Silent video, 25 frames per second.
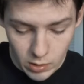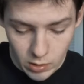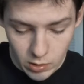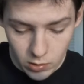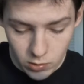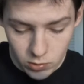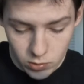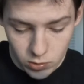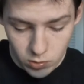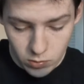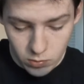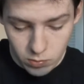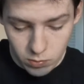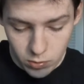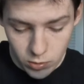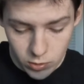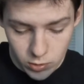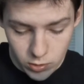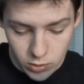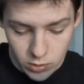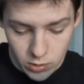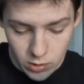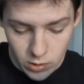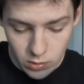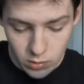And I can also
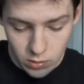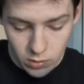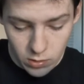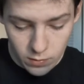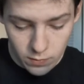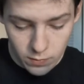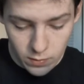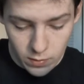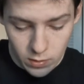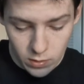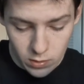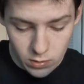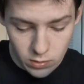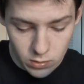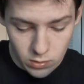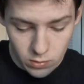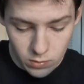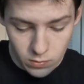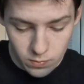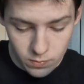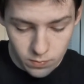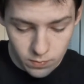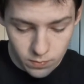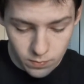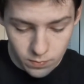push it down there if I need to.
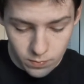